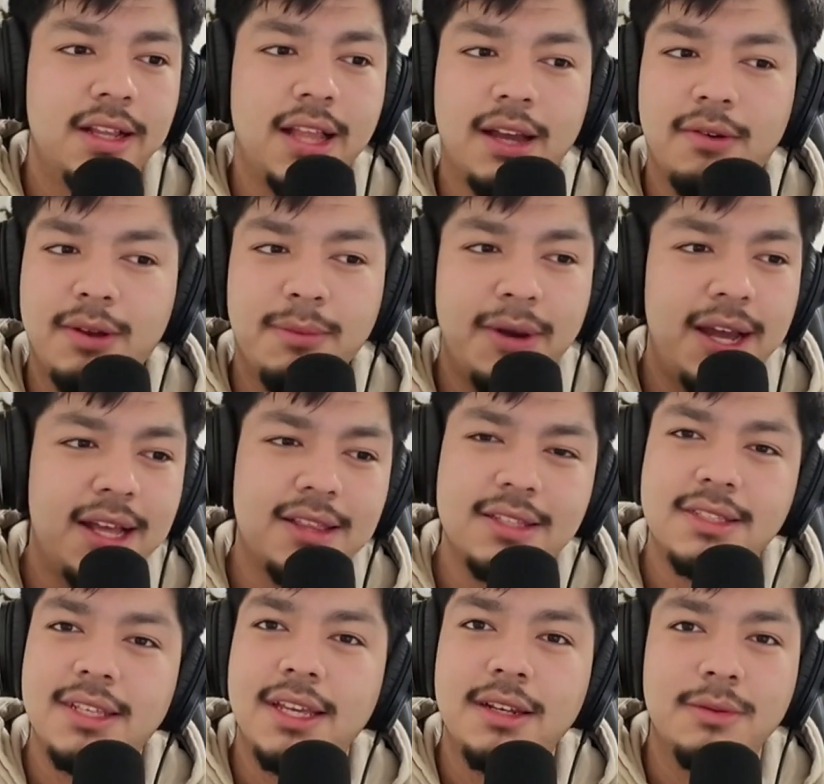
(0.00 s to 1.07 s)
Like, we might have to
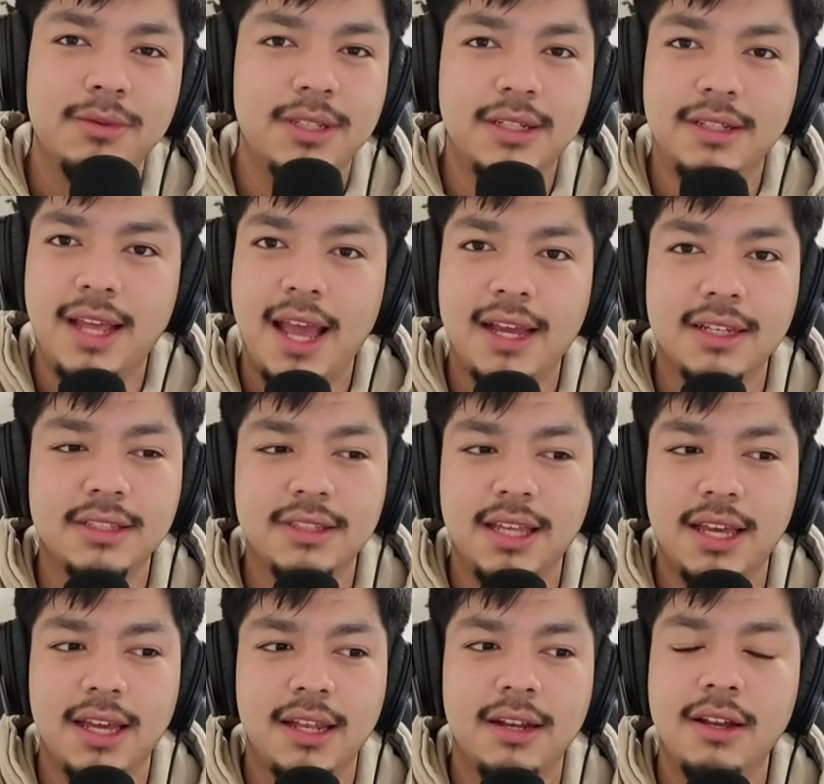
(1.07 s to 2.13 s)
send him to
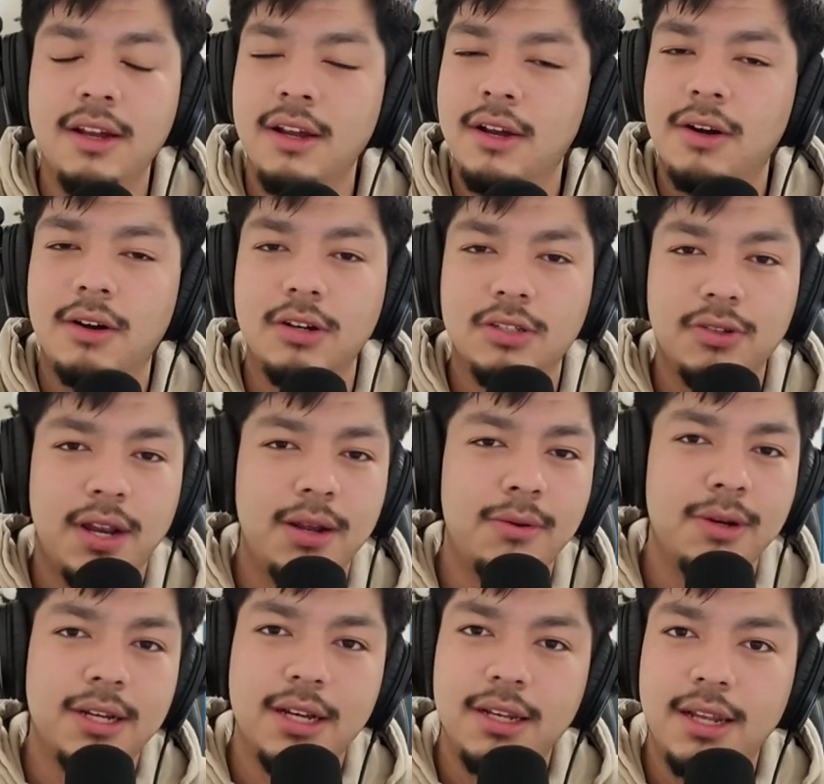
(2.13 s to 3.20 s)
Dagestan or train
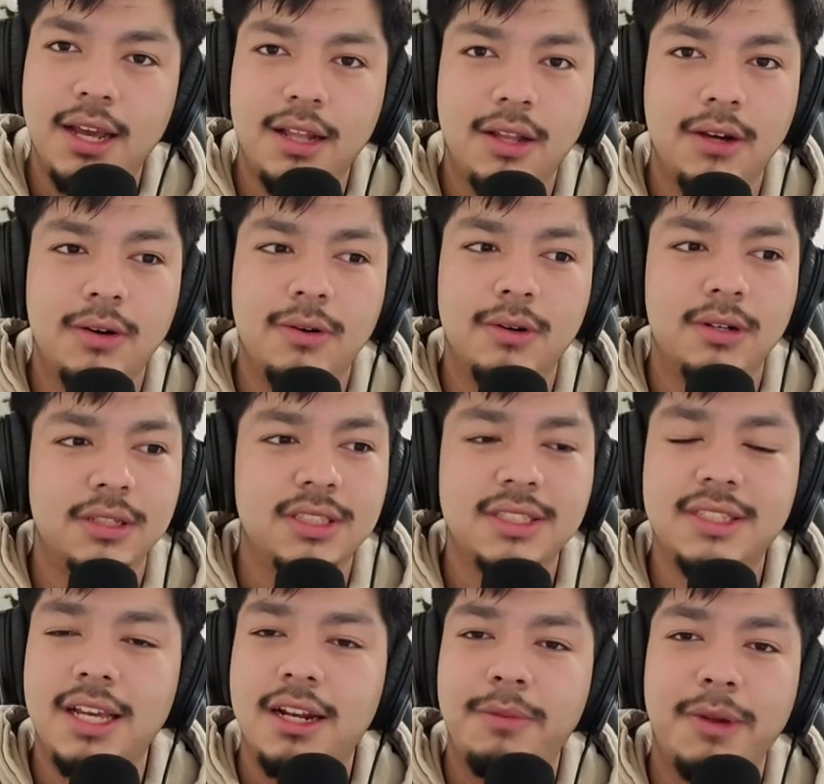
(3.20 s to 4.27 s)
with Canelo, or
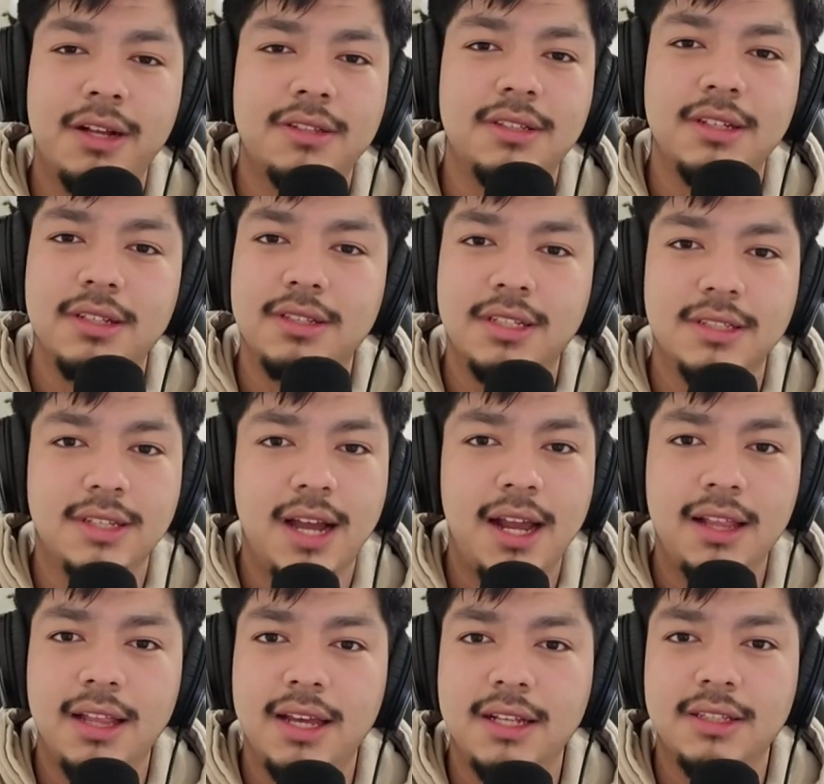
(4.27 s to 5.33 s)
just send him out to
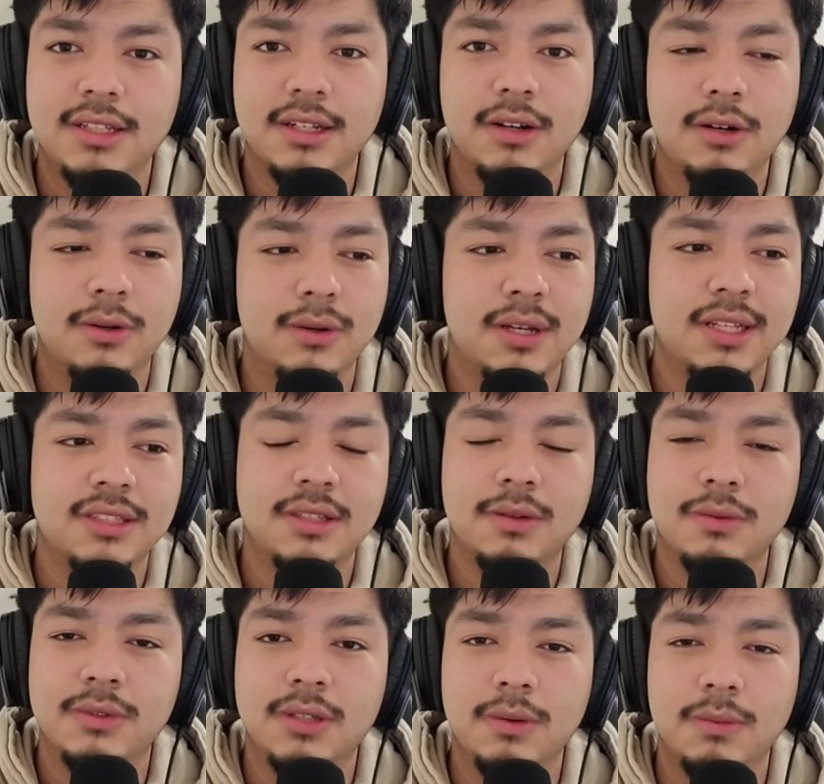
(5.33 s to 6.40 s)
Thailand to go get
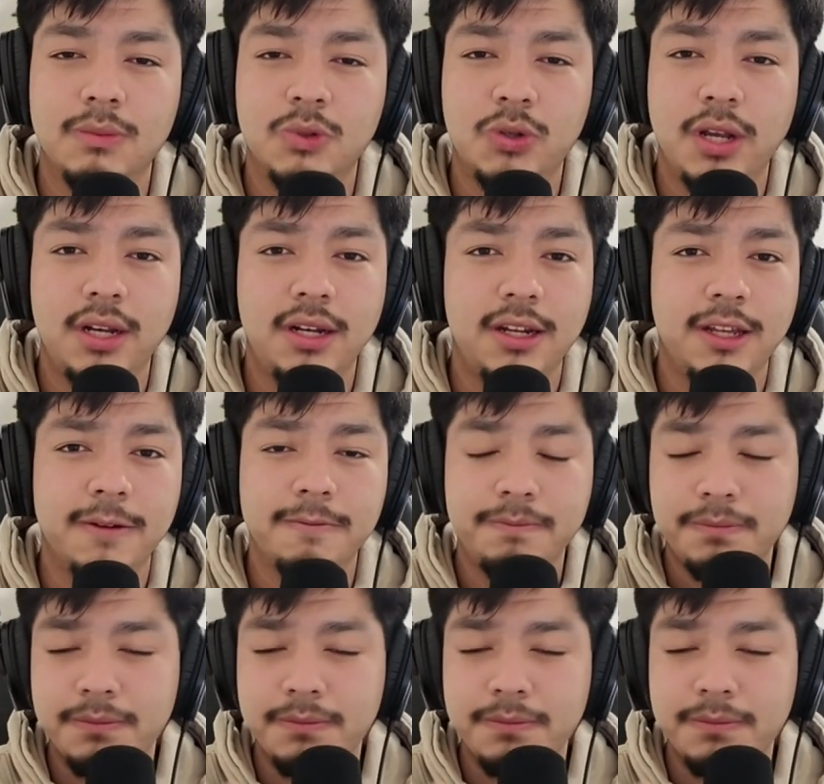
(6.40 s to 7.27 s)
some training in.